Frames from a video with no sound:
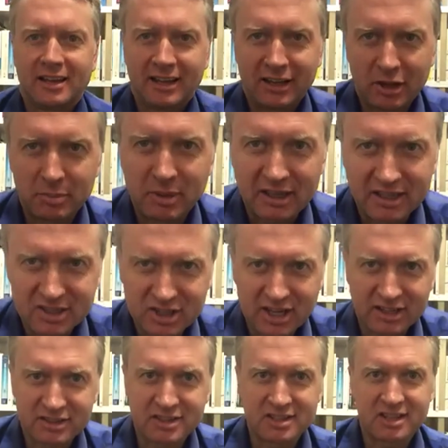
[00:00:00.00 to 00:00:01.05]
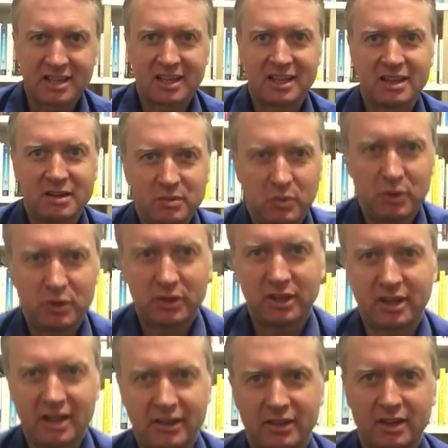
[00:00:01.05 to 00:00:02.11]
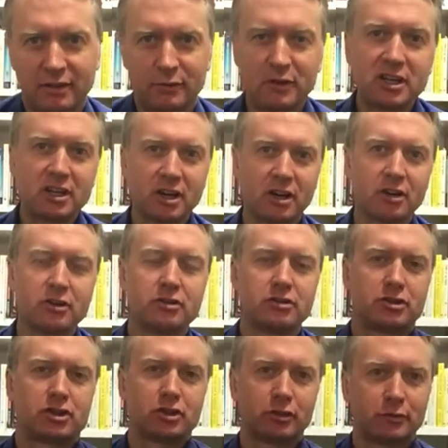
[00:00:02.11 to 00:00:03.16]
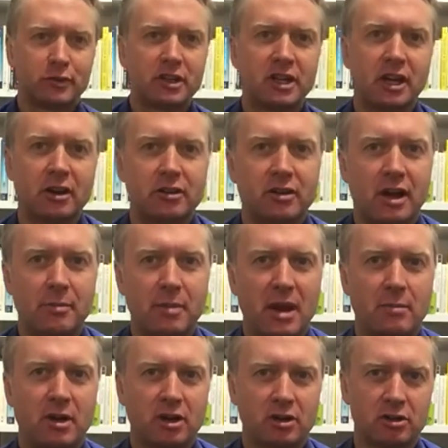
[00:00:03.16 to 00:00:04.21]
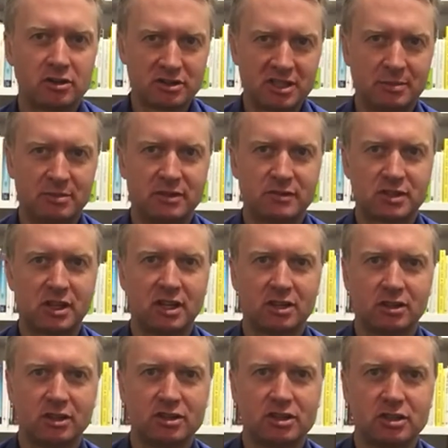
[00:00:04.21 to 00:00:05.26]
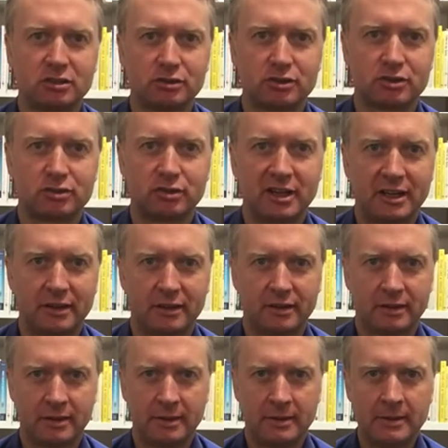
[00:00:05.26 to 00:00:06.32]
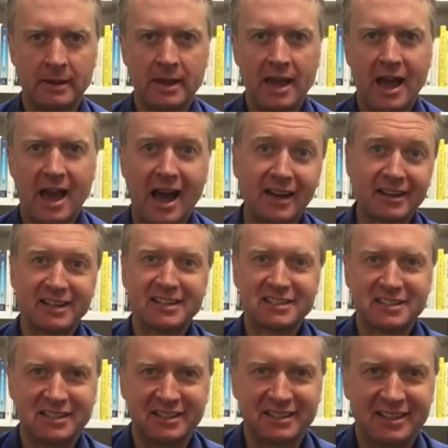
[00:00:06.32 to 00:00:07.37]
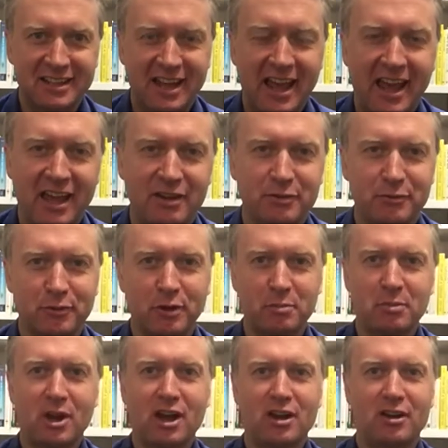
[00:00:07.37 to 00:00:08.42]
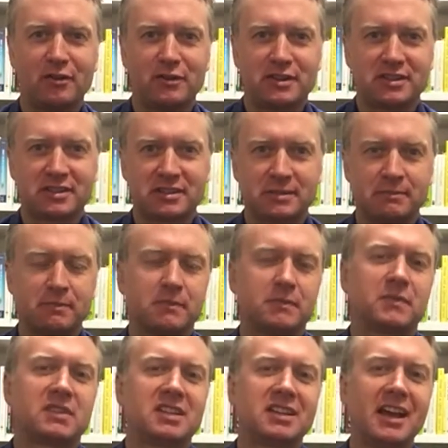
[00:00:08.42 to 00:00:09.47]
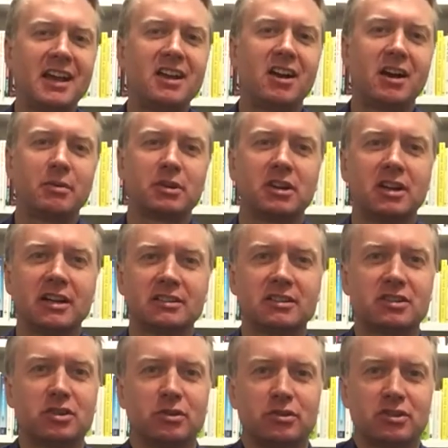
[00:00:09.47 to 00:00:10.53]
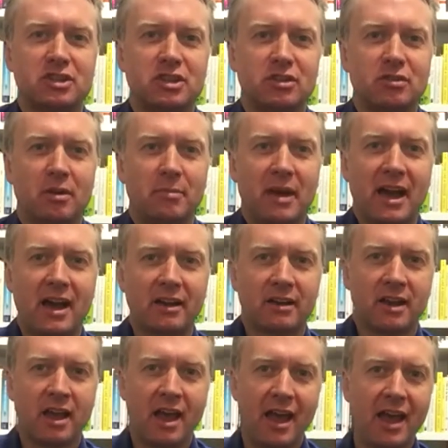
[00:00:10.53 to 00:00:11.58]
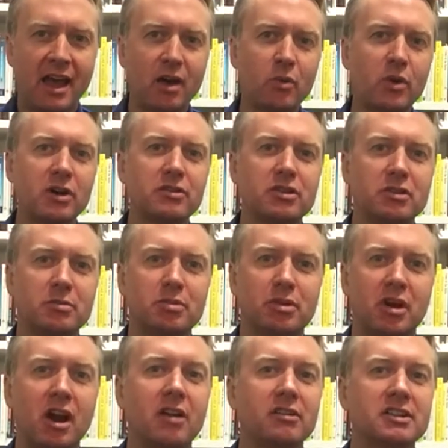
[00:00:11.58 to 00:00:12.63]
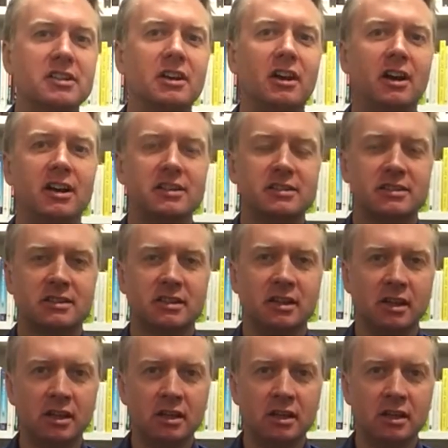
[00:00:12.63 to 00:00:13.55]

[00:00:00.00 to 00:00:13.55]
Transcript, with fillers: Hello, Peter Charleston here with another video, short video about my concept of psychological strength, unedited and from my office. Today I would like to talk to you about how well you prioritise